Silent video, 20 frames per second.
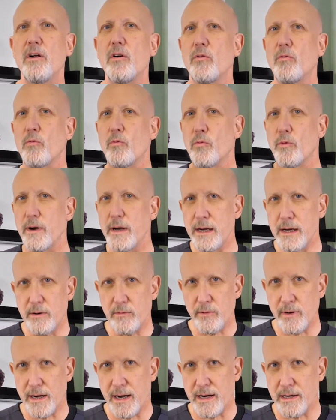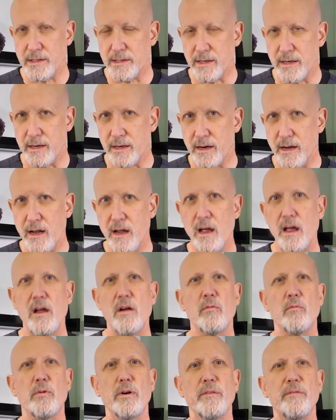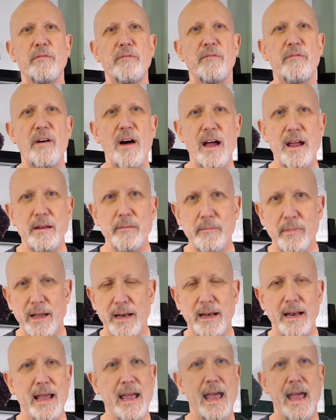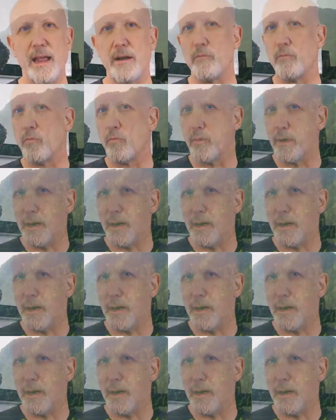recreation, refinement, and